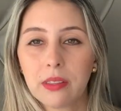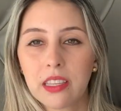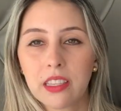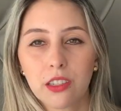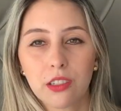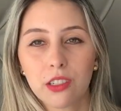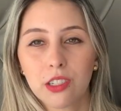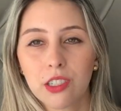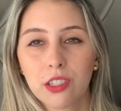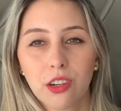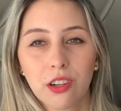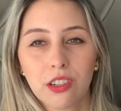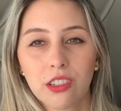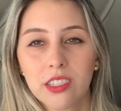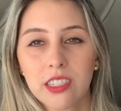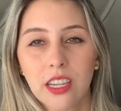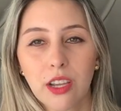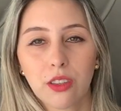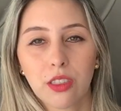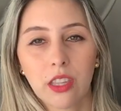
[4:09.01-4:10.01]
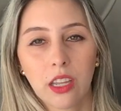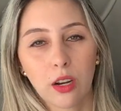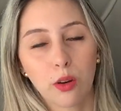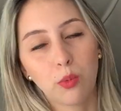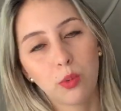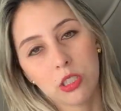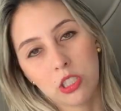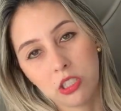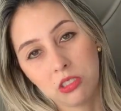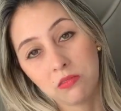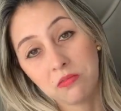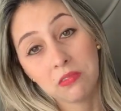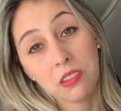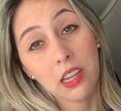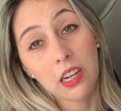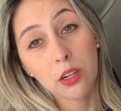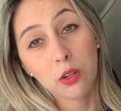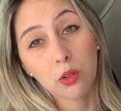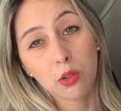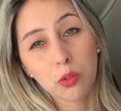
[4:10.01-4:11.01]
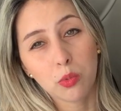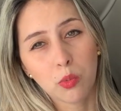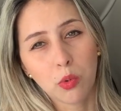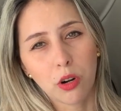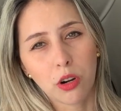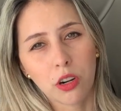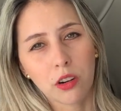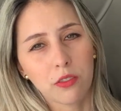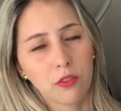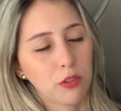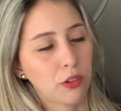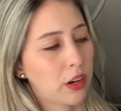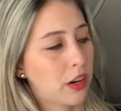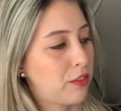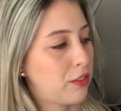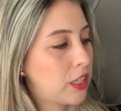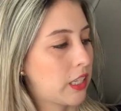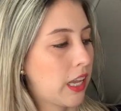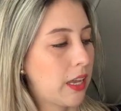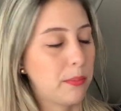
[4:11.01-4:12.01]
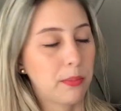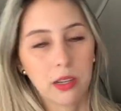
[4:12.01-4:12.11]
there's girls out there which it could work for every day,